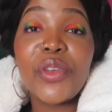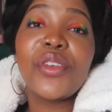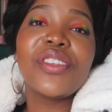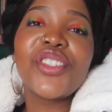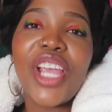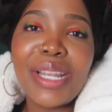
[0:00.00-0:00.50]

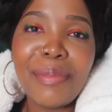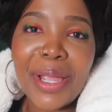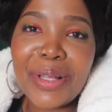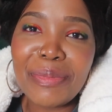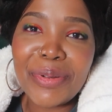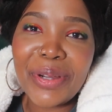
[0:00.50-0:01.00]
because Chad
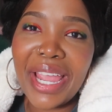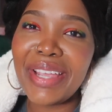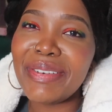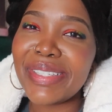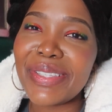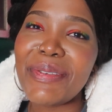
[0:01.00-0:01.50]
Michael Murray
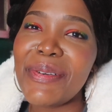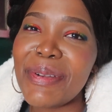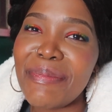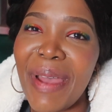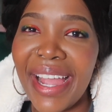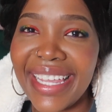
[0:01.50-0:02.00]
was the
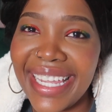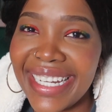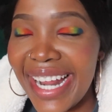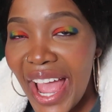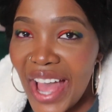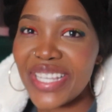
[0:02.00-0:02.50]
quarterback
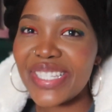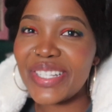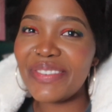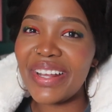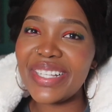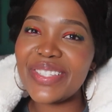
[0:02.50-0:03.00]
in A
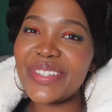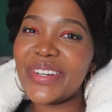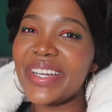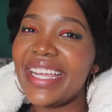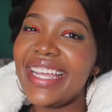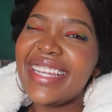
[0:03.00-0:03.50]
Cinderella
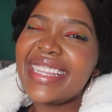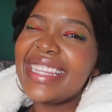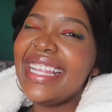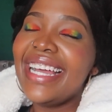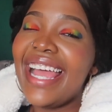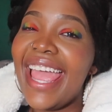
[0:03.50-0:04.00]
Story.
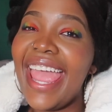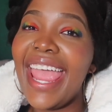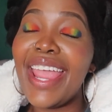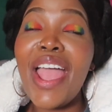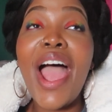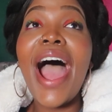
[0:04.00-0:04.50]
Hey.